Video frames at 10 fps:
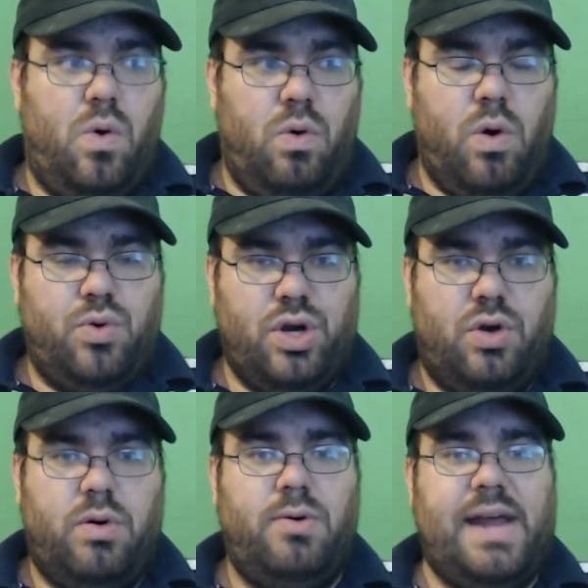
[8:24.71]
quote
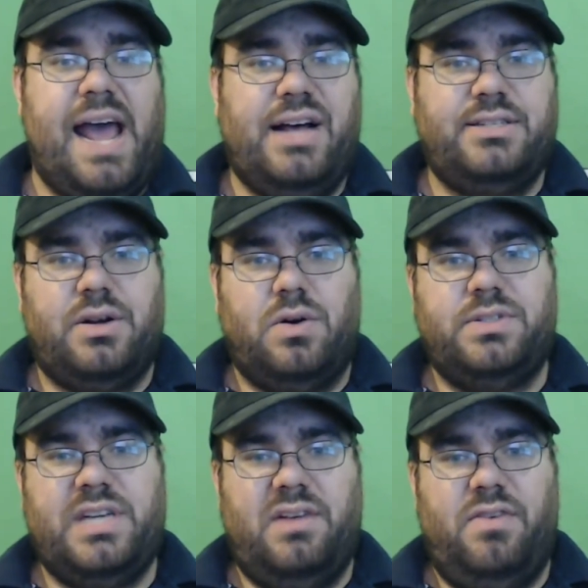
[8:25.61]
unquote, has their own
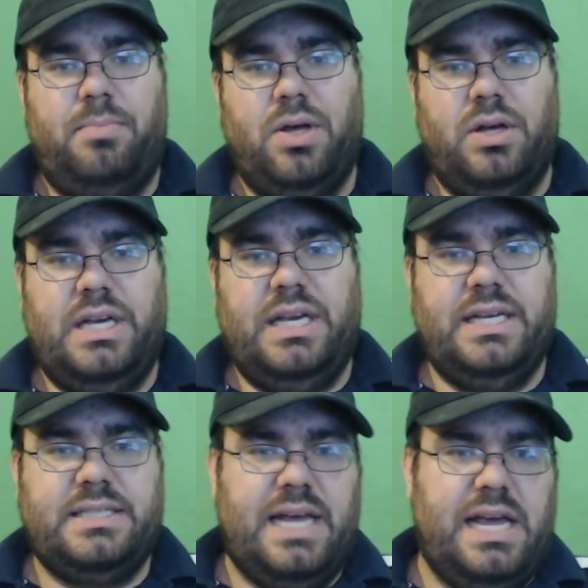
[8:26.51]
set of
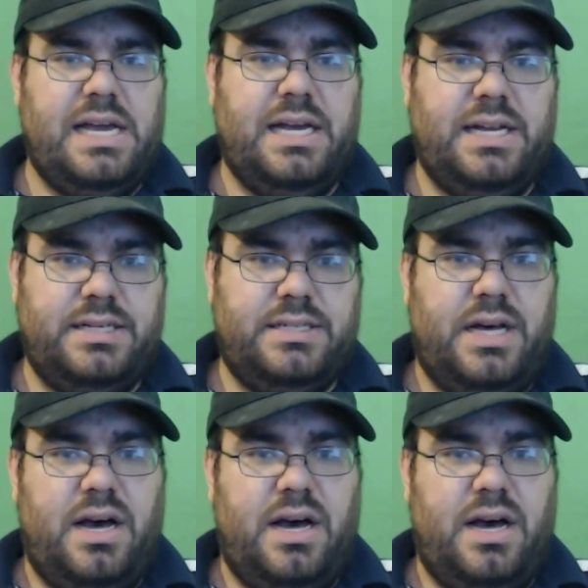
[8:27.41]
abilities and